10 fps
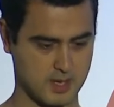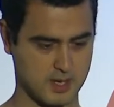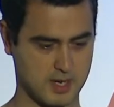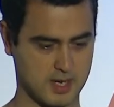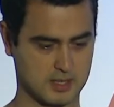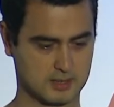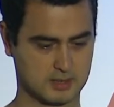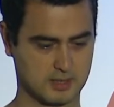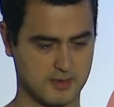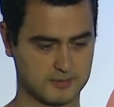And
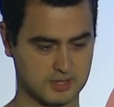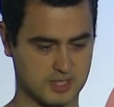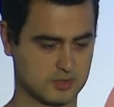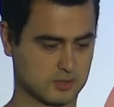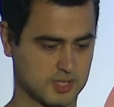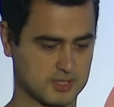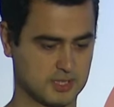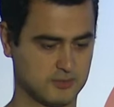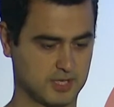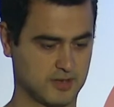as you can
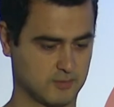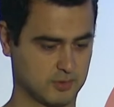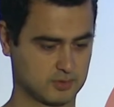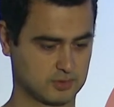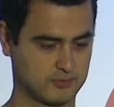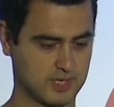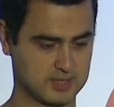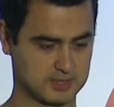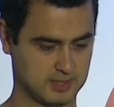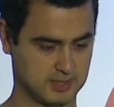see, we have modules
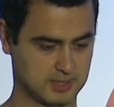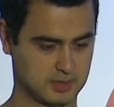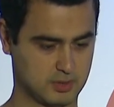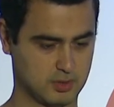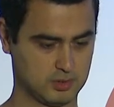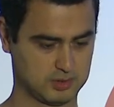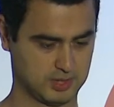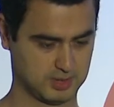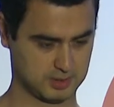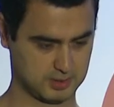files here. All
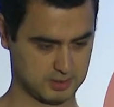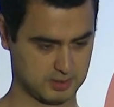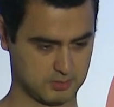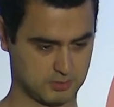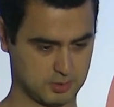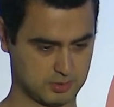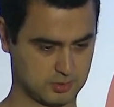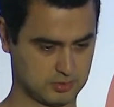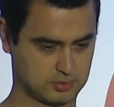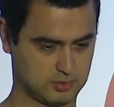the
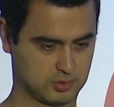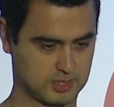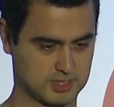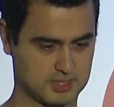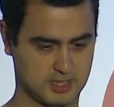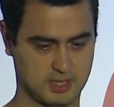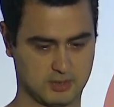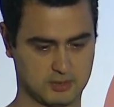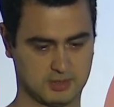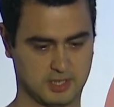modules you can see
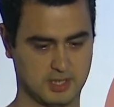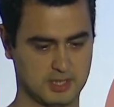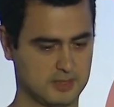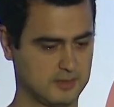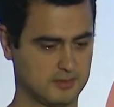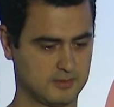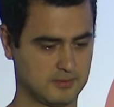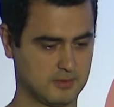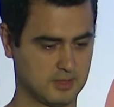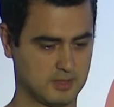on here
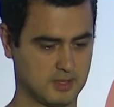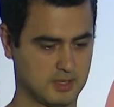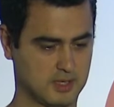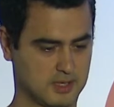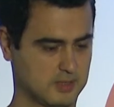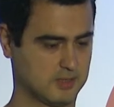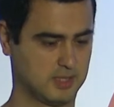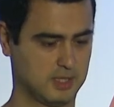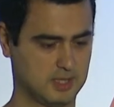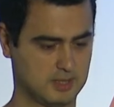are
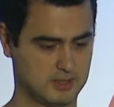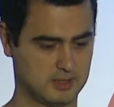here.